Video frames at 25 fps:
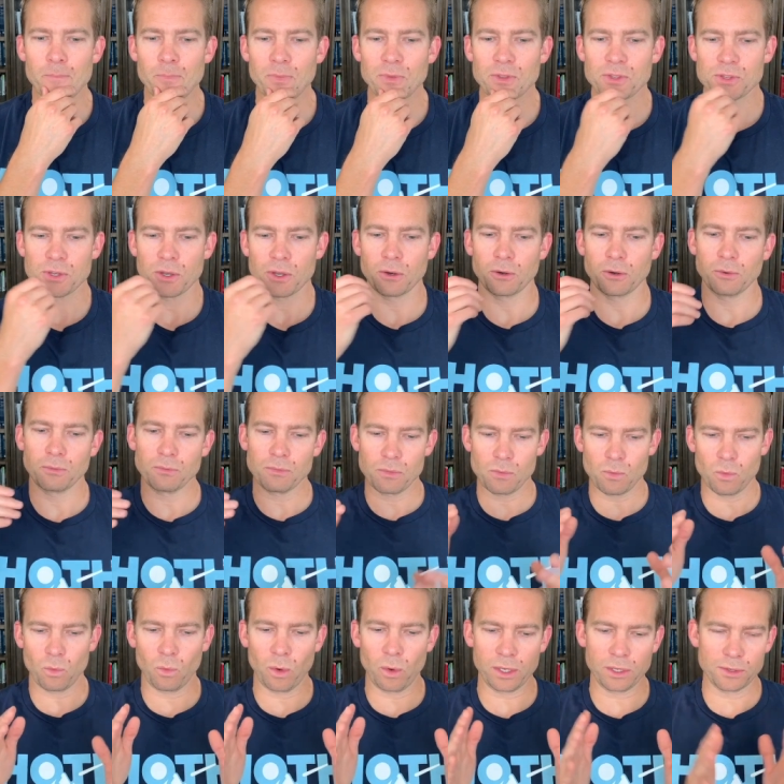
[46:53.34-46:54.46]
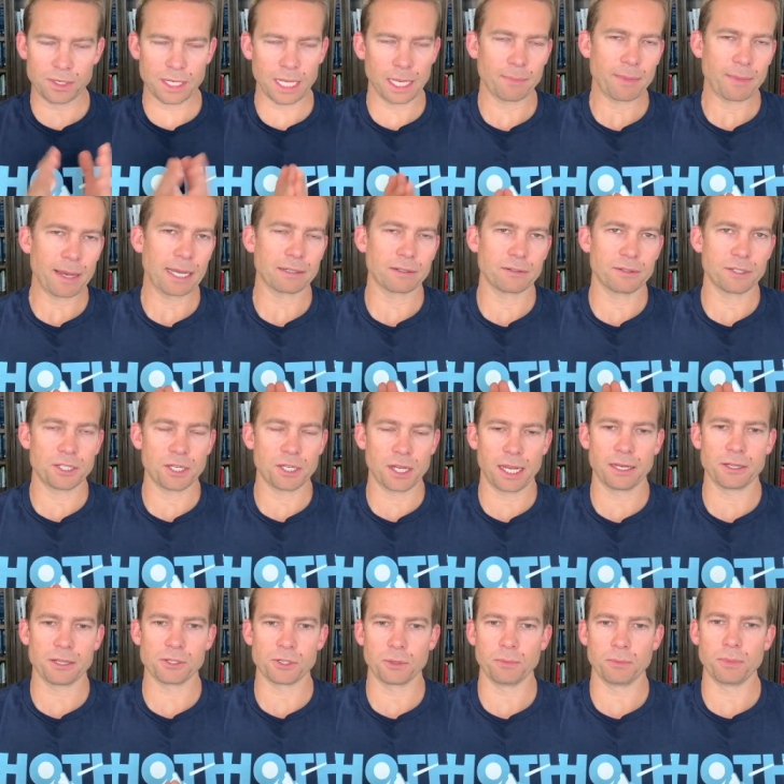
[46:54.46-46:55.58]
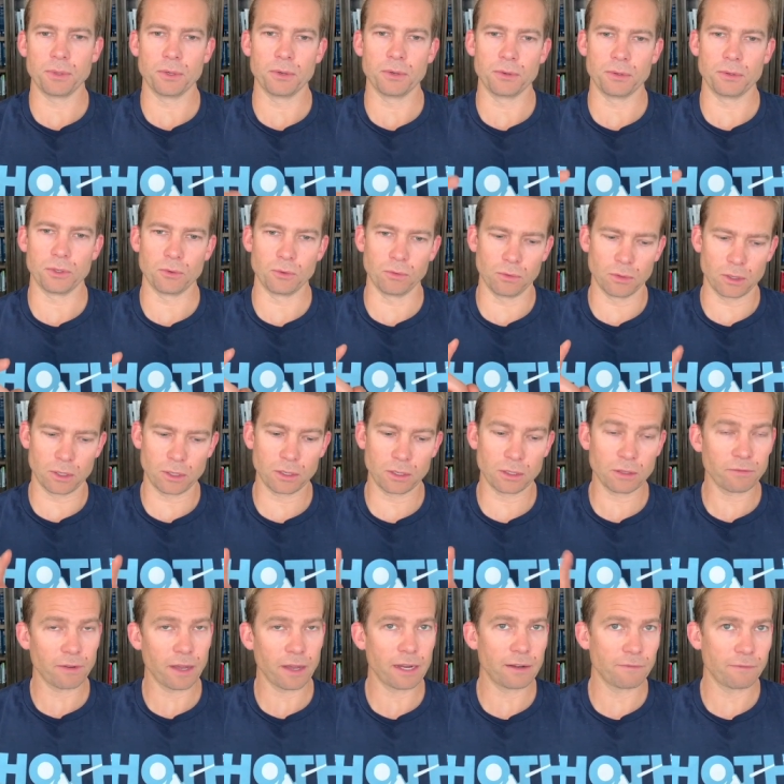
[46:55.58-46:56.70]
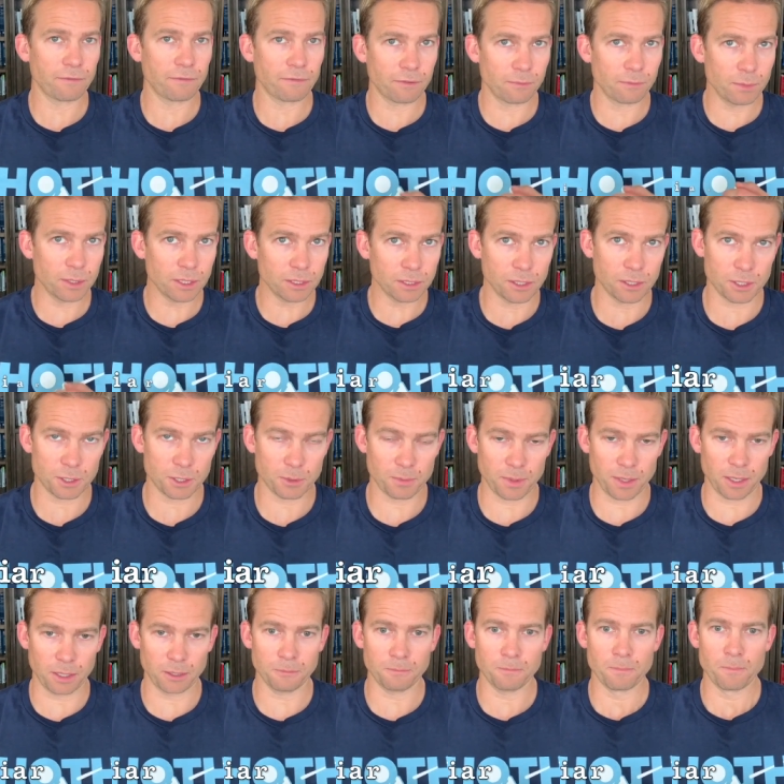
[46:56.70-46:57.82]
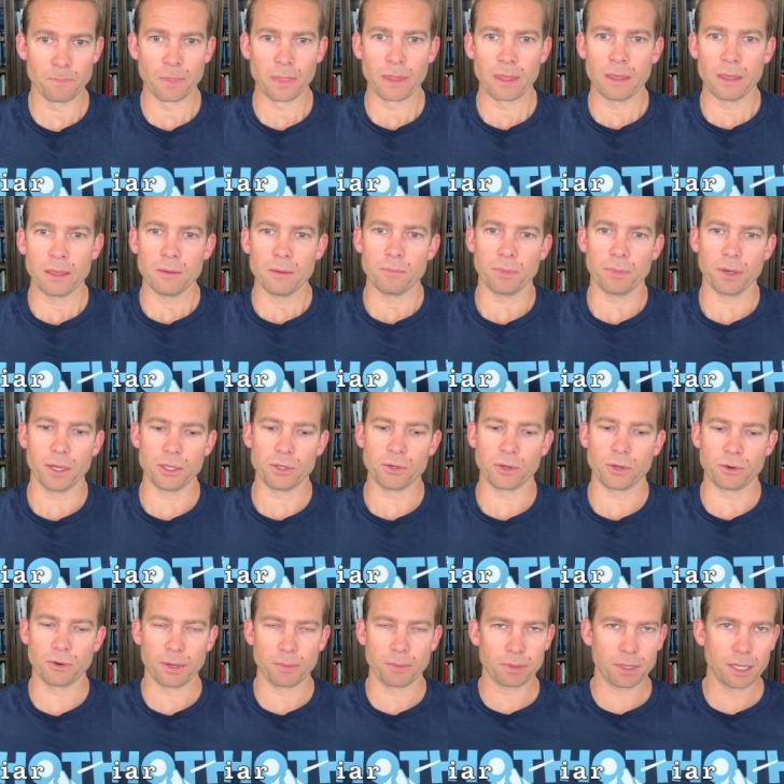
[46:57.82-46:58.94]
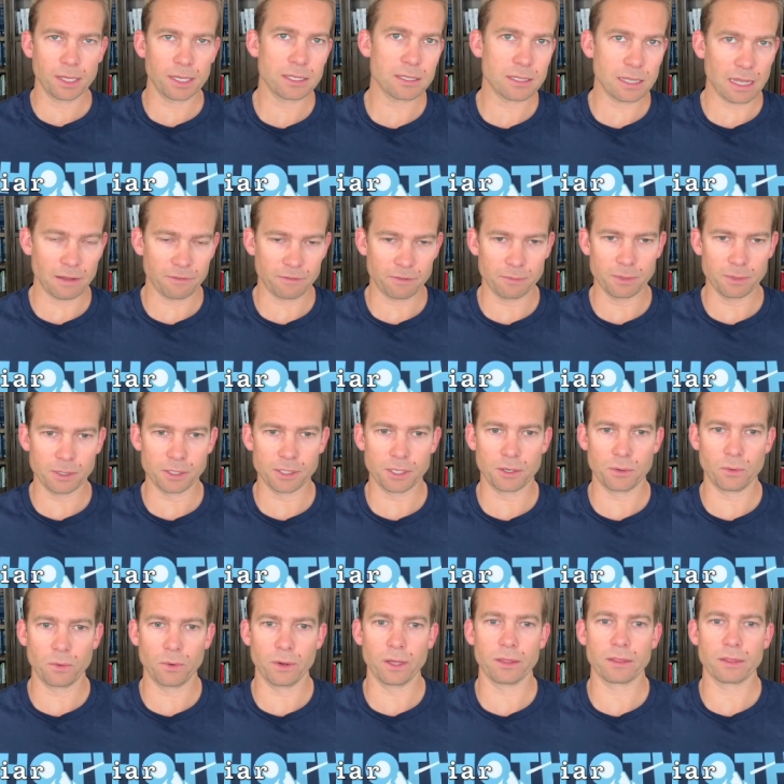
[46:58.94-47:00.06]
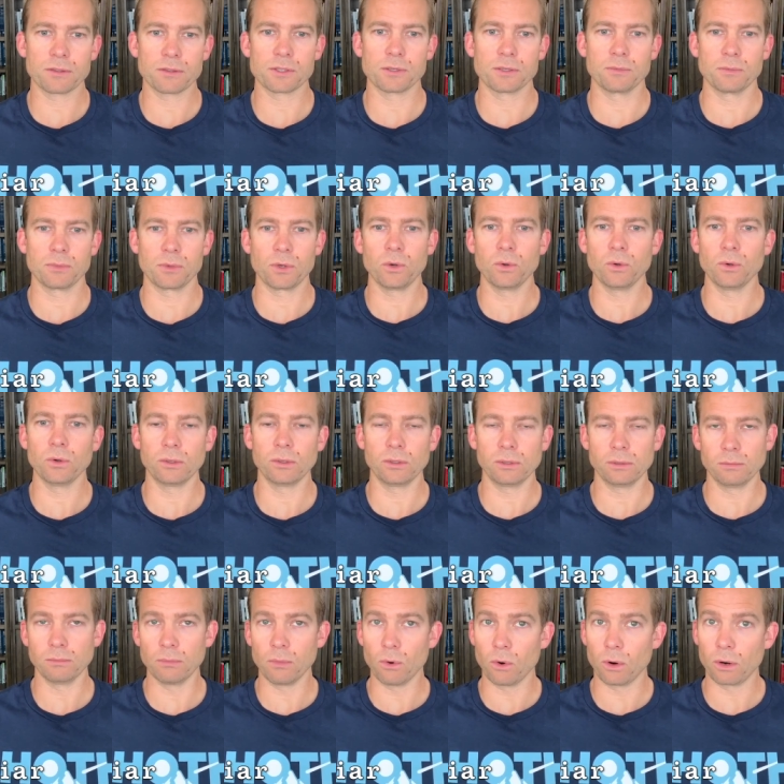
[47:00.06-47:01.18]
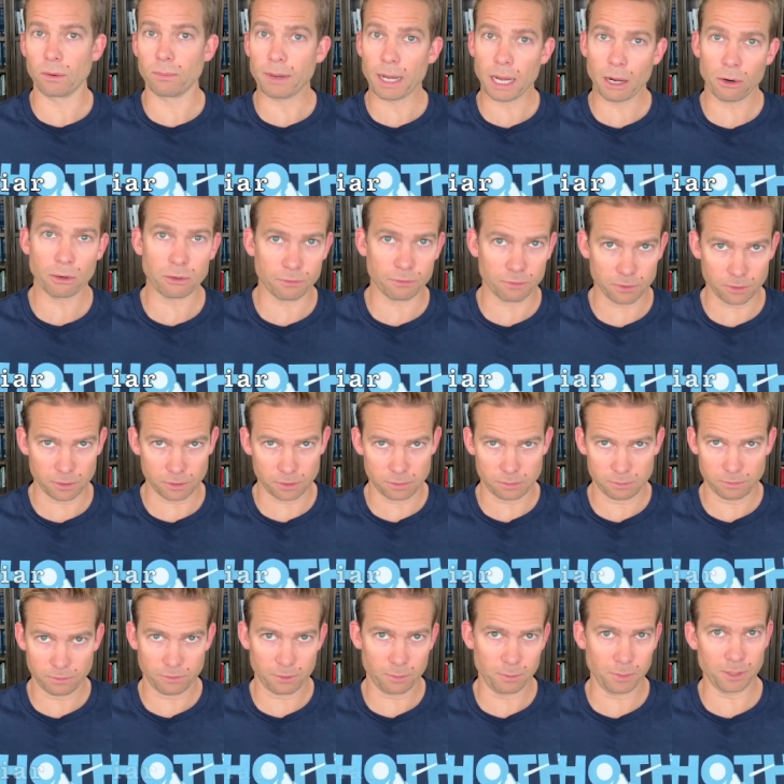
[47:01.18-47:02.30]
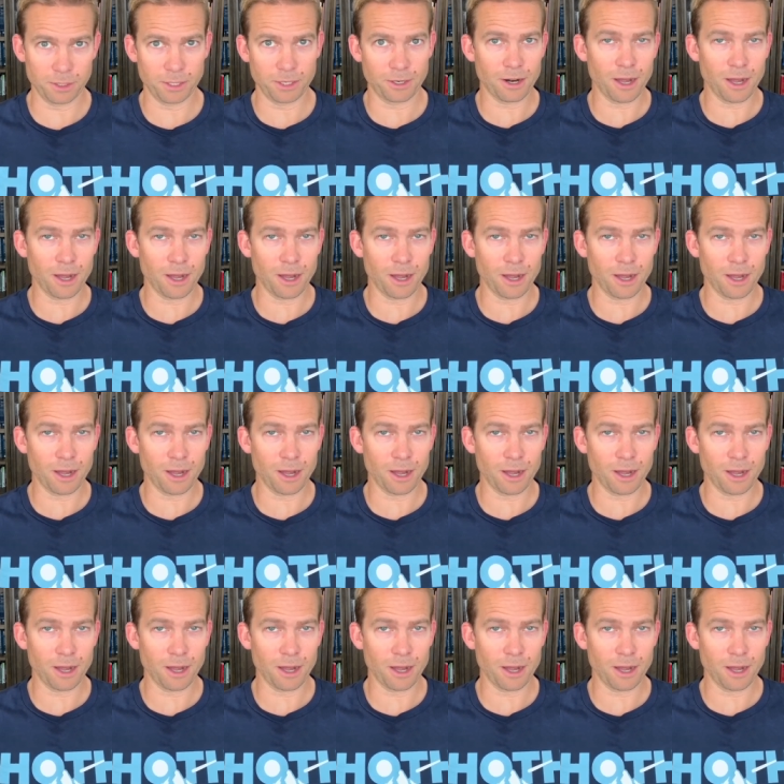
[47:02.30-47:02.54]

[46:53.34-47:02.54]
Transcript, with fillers: So when you take Pact of the Chain as your boon, you learn the Find Familiar spell, but you can replace that familiar with some cool, more powerful familiar